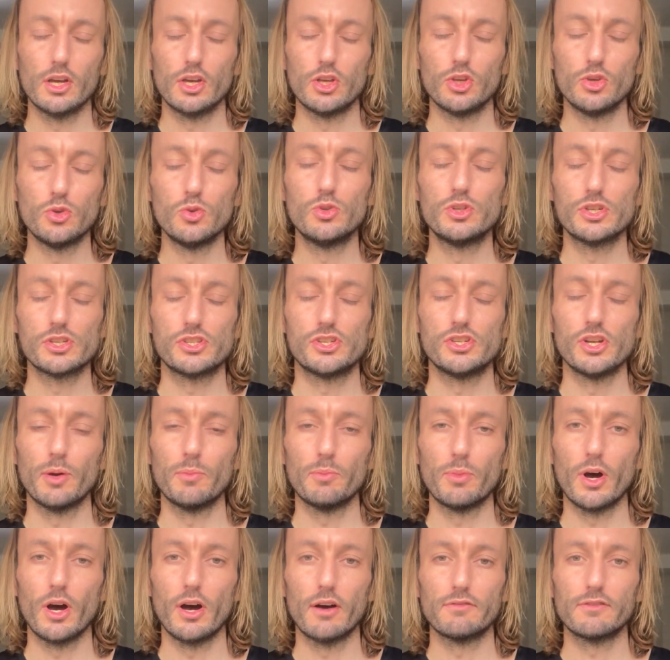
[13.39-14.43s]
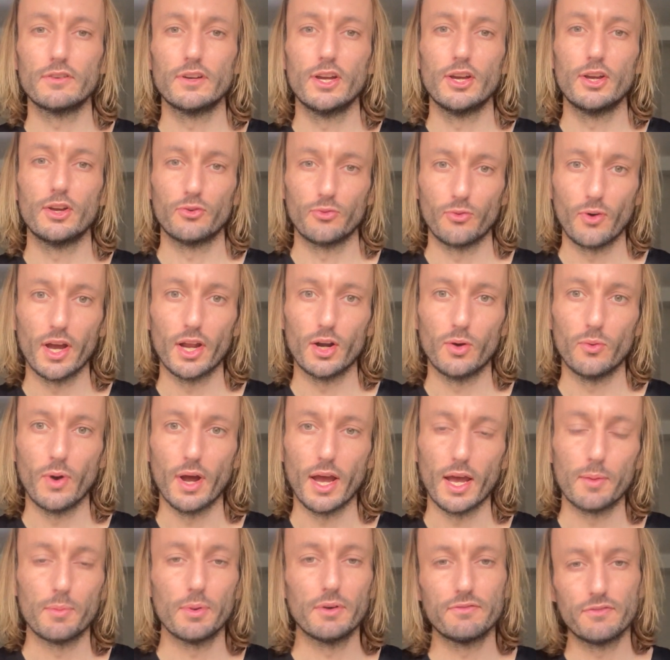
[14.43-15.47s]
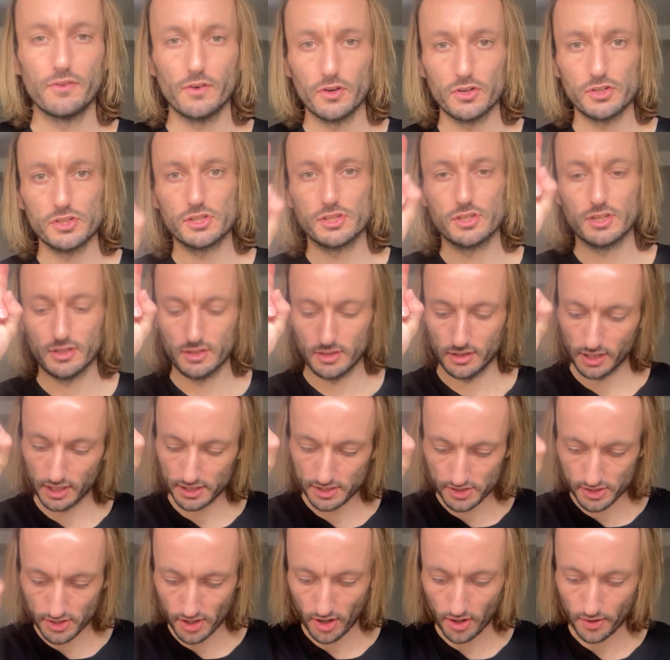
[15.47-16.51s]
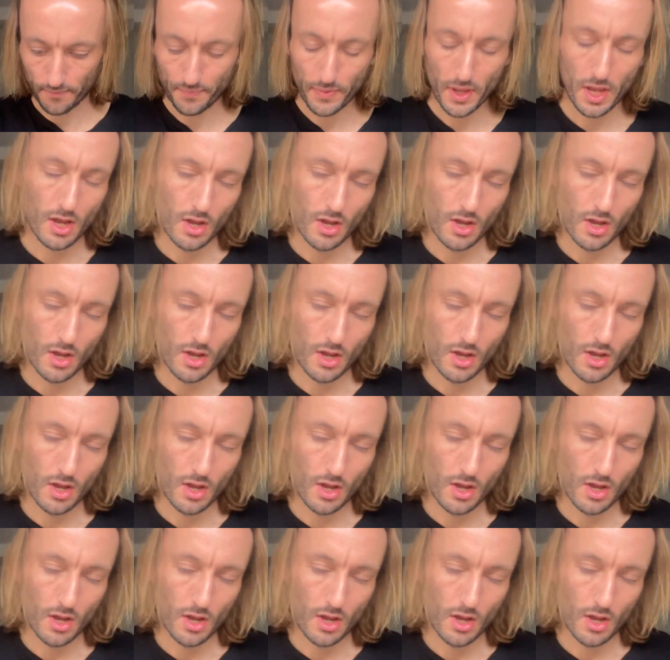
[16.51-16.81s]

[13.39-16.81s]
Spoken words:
you just jump off right away. But first, let's start.